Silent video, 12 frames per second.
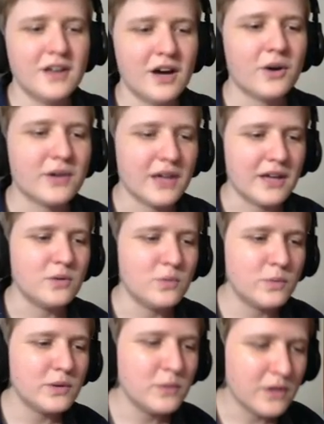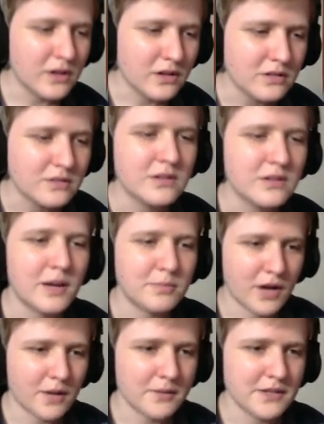Okay, we will. I
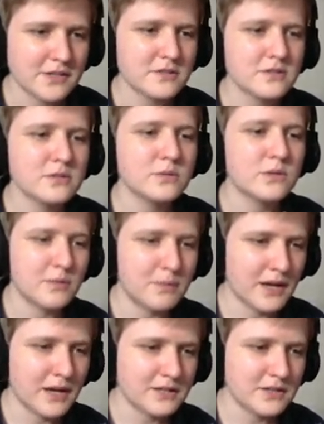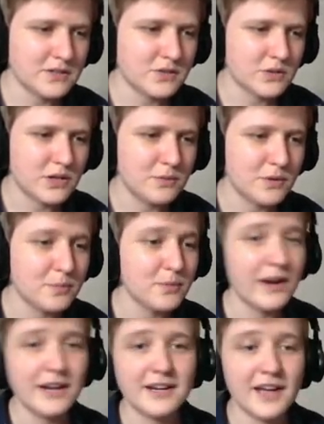promise. We'll get back into the storybook. But
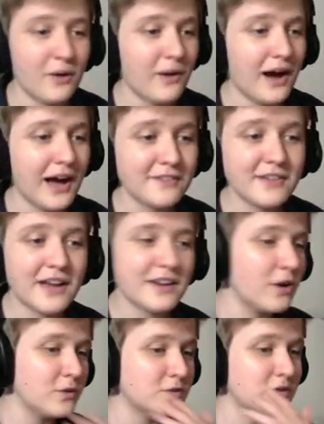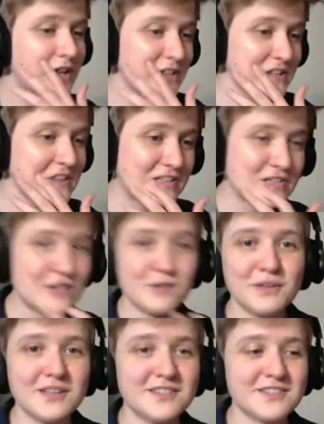right now, I've got to go. So I think that's a good
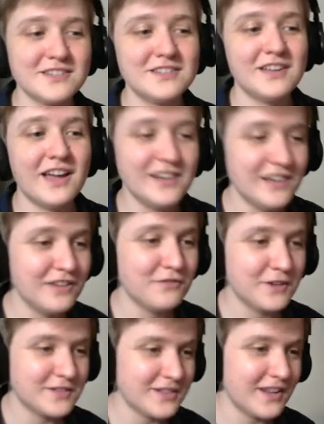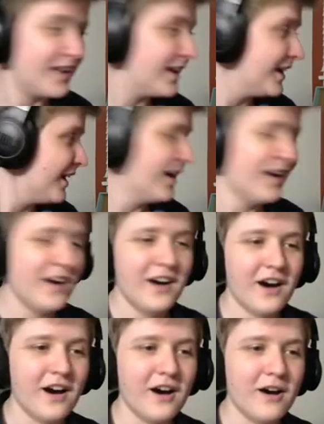place to end it for today.
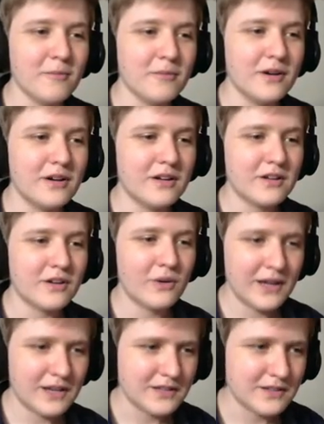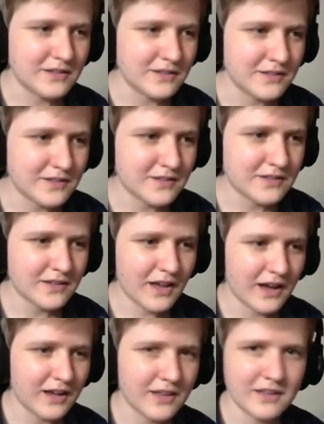Um, go ahead and
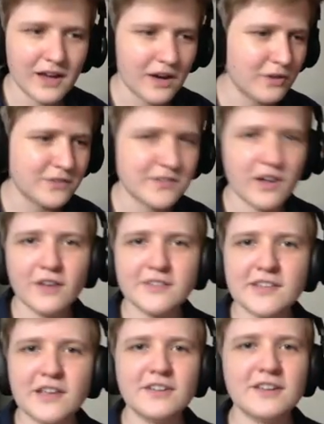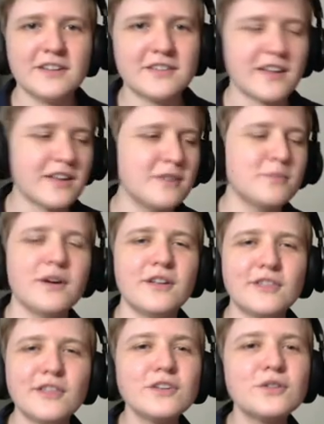uh, yeah, I'll I'll save it in a second.
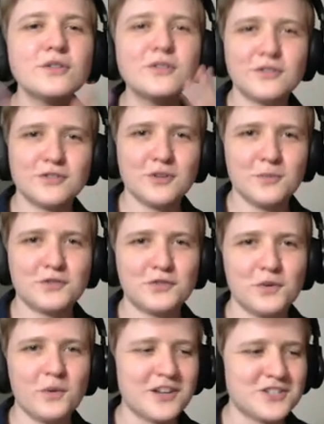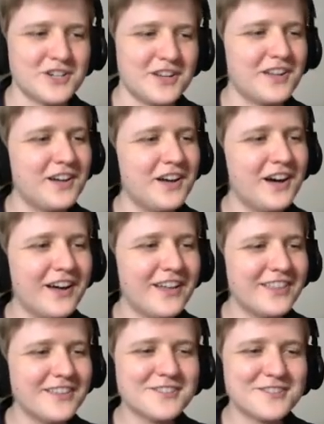But thank you so much for watching. Uh,
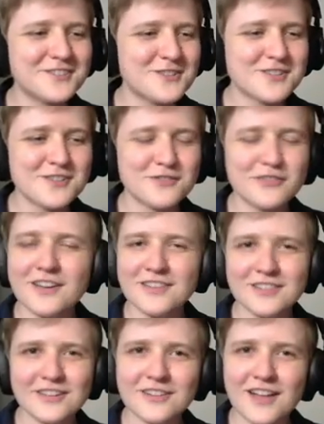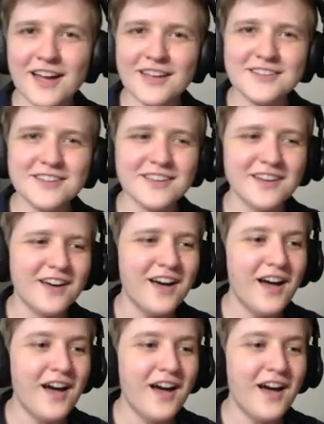this is just a fun little idea. Let's go back